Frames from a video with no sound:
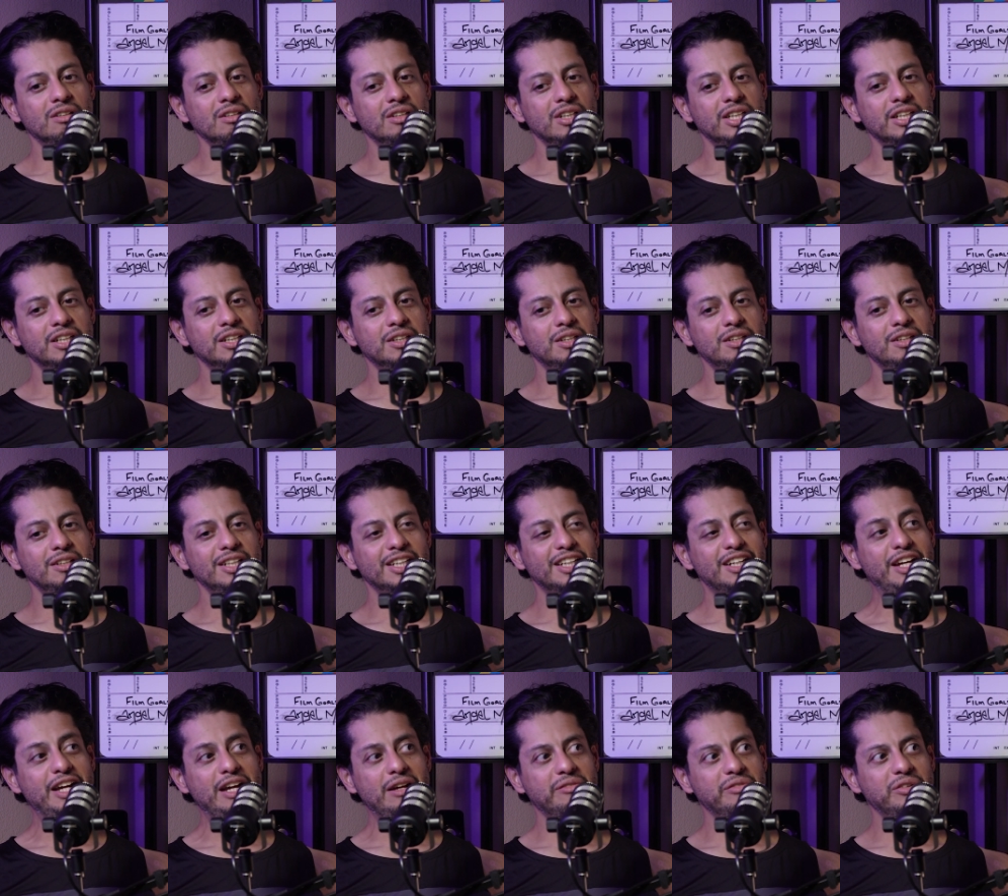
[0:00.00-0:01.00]
like
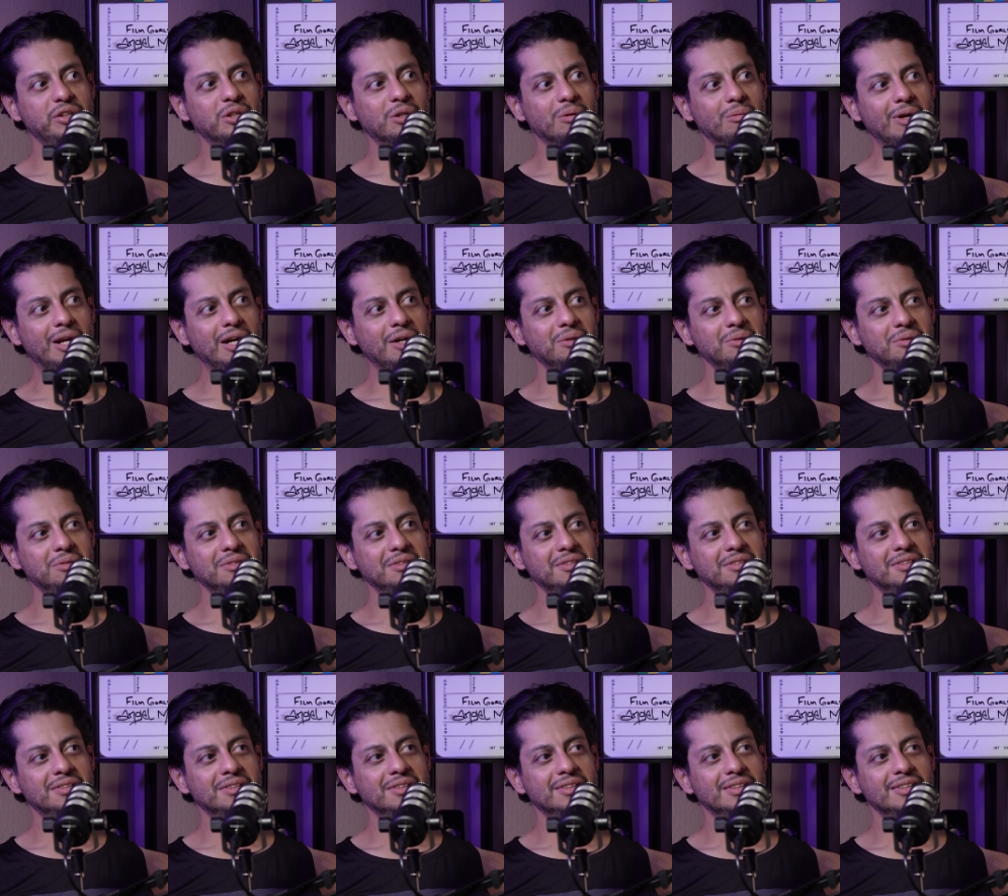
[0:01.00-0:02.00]
a heavier route.
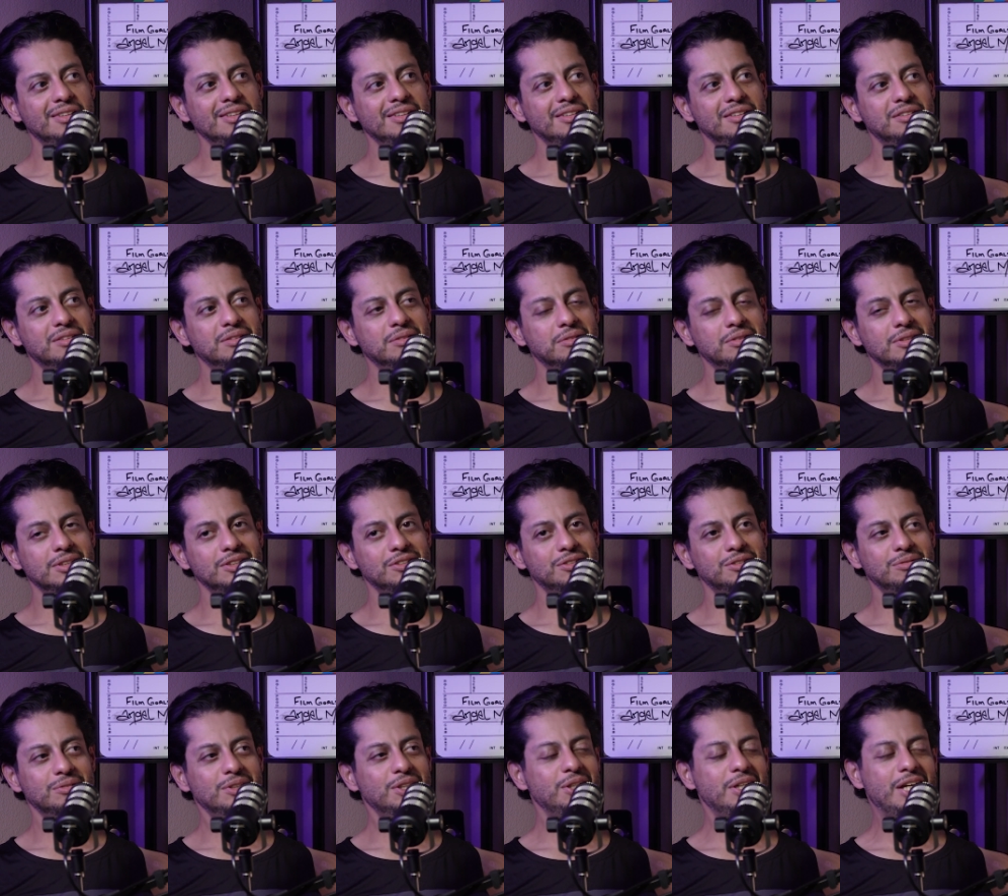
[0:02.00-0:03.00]
I
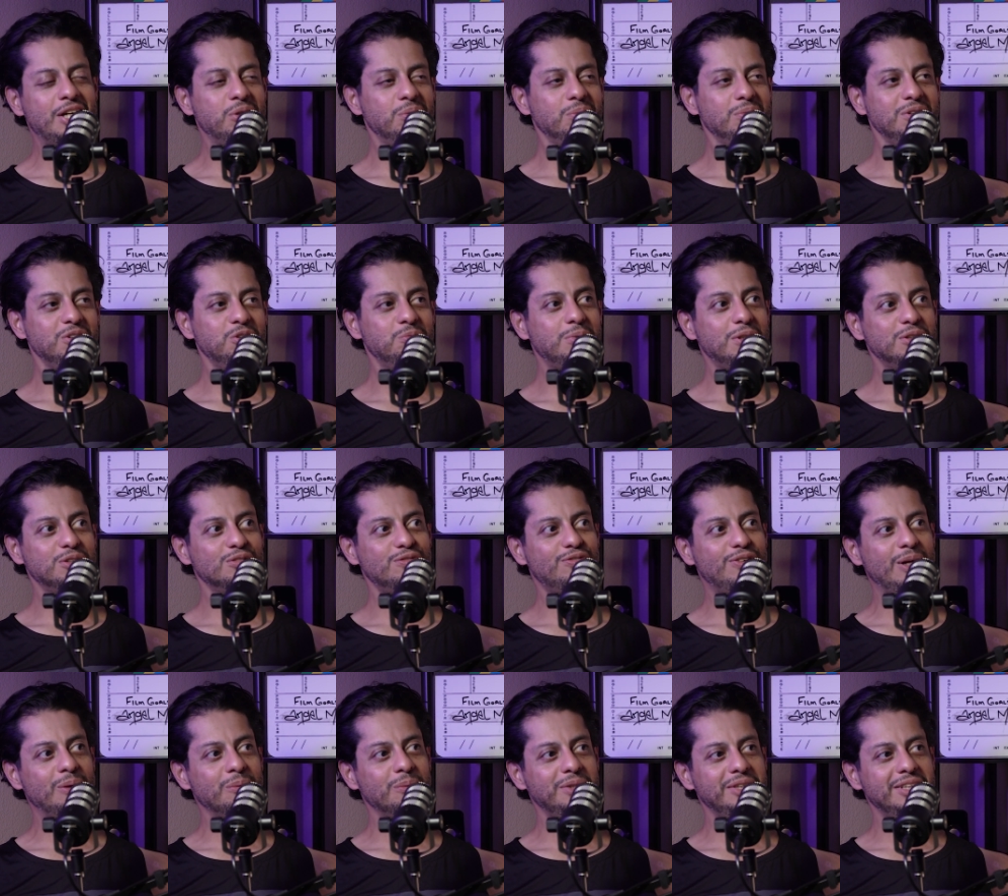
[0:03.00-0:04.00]
don't really
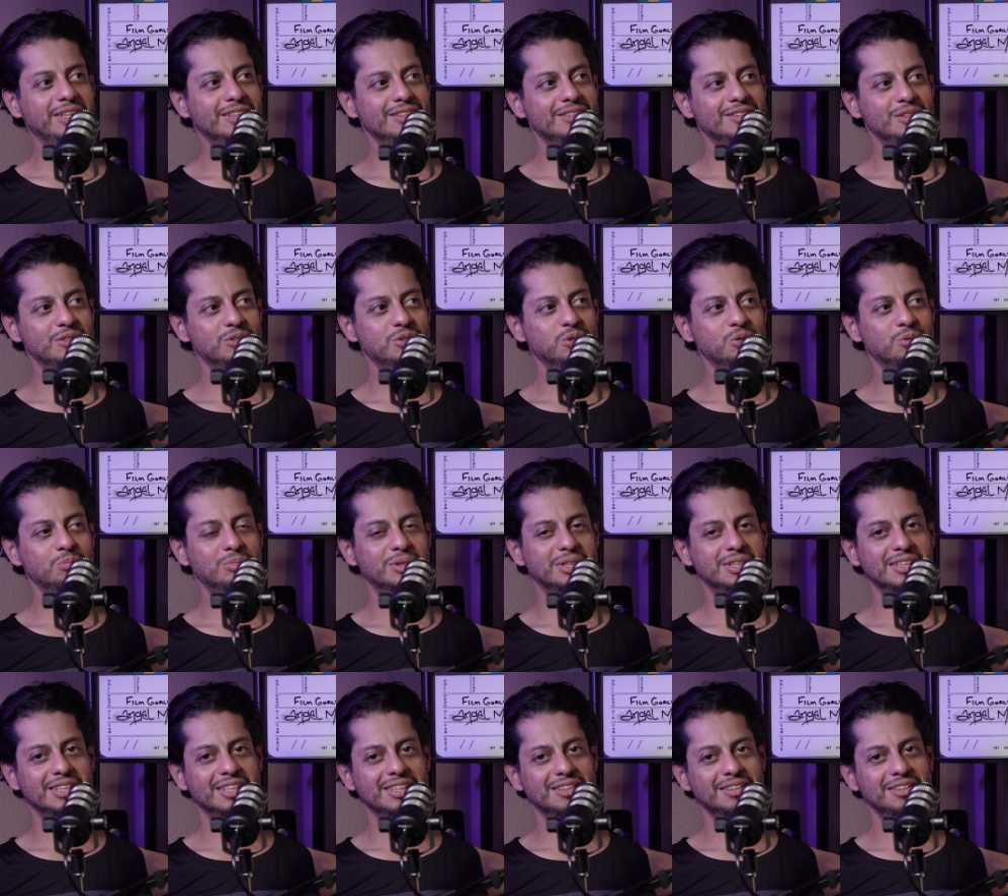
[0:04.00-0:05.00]
specify what he gets into,
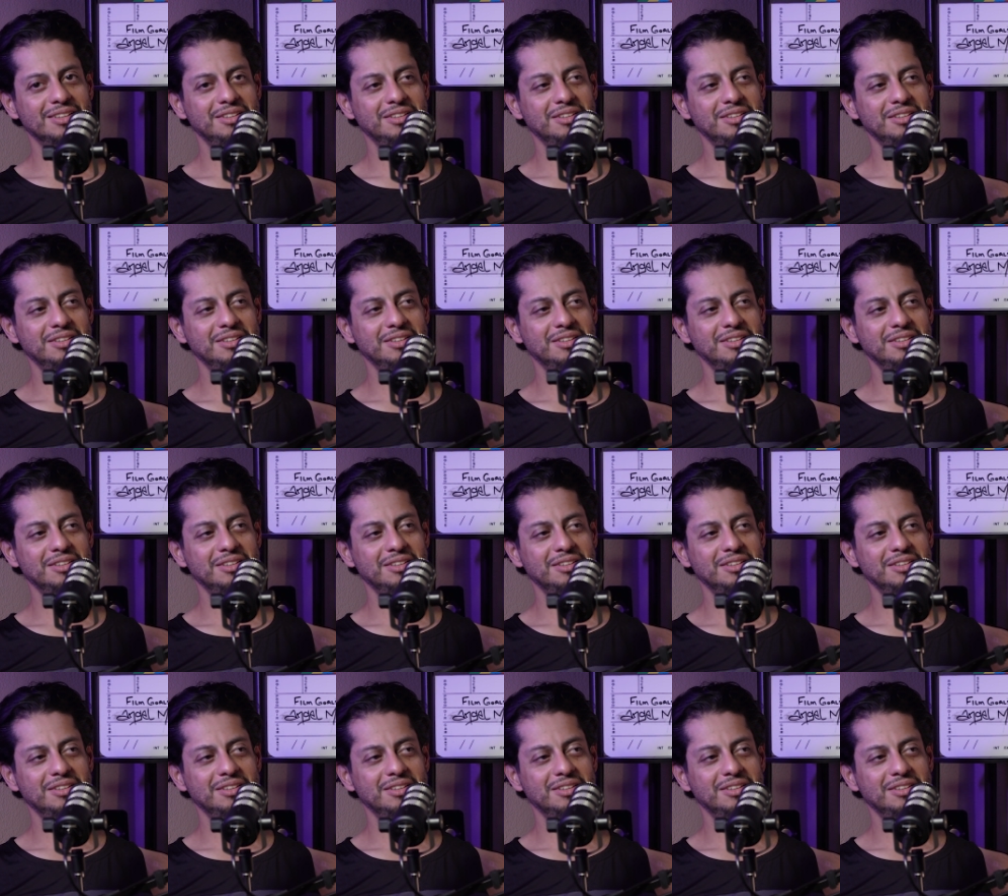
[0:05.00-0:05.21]
but like